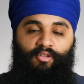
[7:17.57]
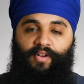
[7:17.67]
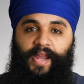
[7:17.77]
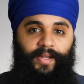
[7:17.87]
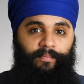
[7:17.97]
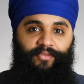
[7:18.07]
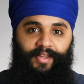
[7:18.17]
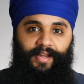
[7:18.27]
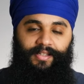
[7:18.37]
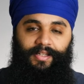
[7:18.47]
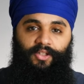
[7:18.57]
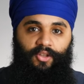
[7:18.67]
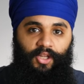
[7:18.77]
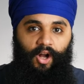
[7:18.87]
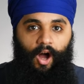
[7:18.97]
random things into
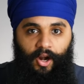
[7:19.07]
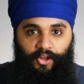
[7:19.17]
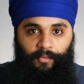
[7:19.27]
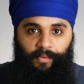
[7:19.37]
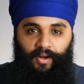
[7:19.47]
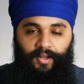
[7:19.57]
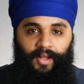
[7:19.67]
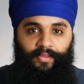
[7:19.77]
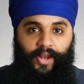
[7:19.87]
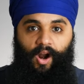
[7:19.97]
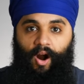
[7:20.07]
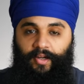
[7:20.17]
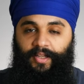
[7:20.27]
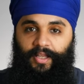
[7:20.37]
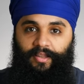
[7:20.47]
the audiobook that
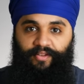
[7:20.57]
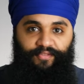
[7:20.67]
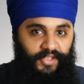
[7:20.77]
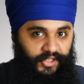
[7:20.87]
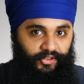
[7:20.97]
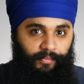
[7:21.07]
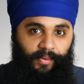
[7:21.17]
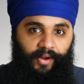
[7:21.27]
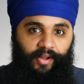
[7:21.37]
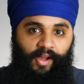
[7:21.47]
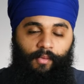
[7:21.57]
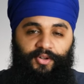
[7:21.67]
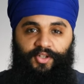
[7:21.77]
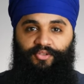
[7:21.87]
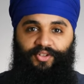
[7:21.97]
aren't in the physical book,
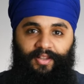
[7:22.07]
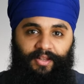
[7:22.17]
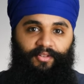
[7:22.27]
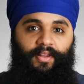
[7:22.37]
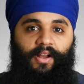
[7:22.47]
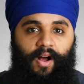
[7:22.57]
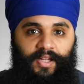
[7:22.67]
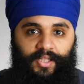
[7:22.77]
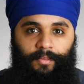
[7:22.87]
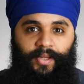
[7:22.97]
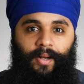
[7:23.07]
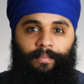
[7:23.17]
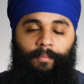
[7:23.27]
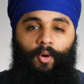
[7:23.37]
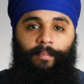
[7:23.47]
which is really, really awesome. You get a
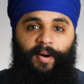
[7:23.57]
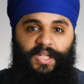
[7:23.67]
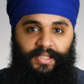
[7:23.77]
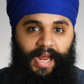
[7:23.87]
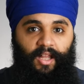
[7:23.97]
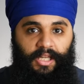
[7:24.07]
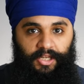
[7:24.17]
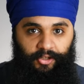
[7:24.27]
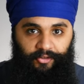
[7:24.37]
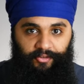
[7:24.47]
bit more personality too.